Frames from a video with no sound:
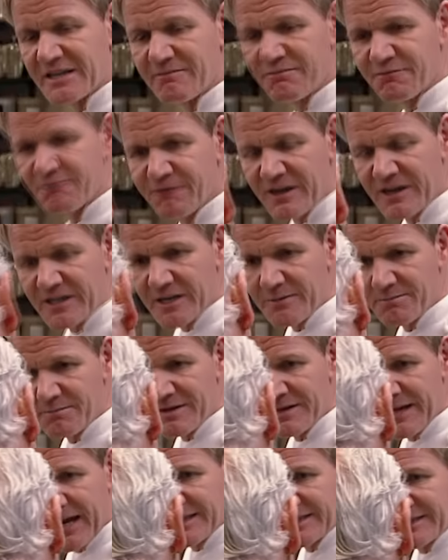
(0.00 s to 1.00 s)
I'm fed up.
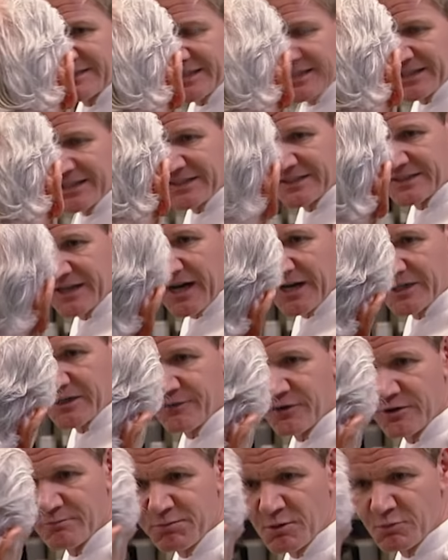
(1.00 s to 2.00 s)
I'm getting sick and tired
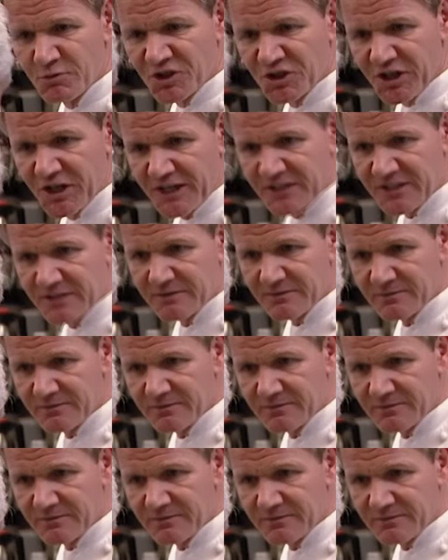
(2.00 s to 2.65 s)
of your bullshit.